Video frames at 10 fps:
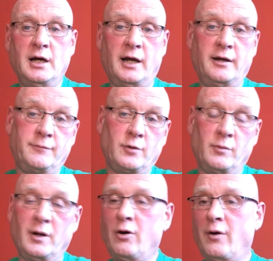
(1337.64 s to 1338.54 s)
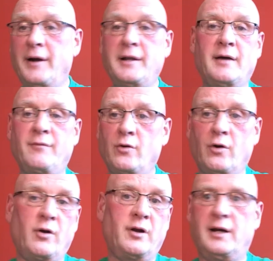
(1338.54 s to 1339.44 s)
and they've done well, all right. They haven't gone
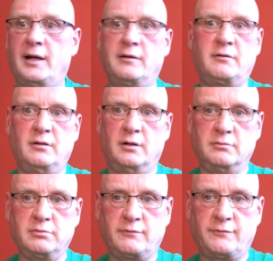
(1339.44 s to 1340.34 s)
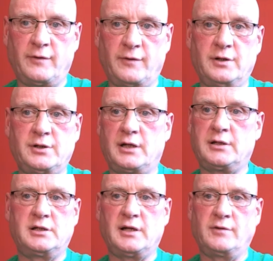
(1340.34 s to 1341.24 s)
on and had, you know, 50,
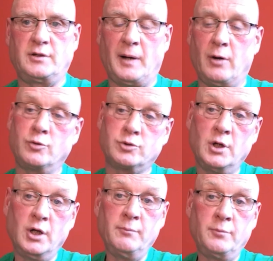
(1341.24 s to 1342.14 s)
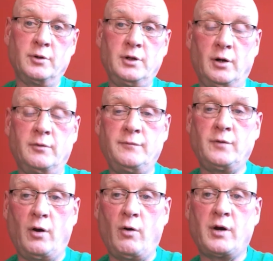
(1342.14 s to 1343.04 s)
60, 70 bouts, but, you know, they've
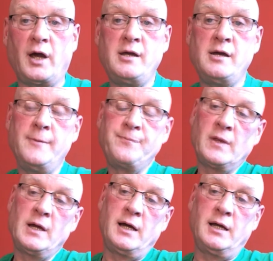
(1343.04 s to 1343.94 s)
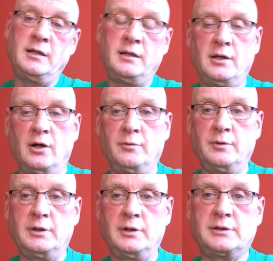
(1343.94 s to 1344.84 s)
done okay. And, you know,
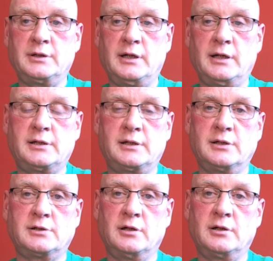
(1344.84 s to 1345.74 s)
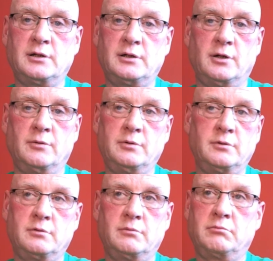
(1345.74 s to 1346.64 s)
it's there's a, you know,
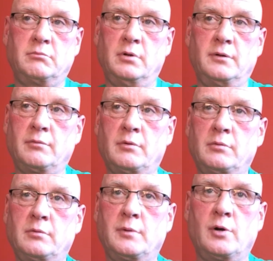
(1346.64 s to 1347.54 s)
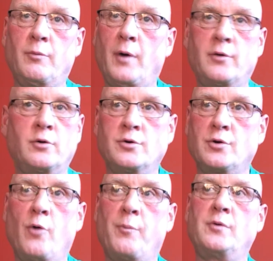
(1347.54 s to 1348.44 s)
when our doors are
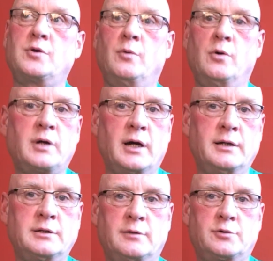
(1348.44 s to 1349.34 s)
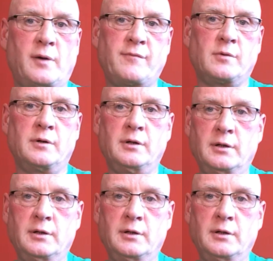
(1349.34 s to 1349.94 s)
open to all kinds, to everyone.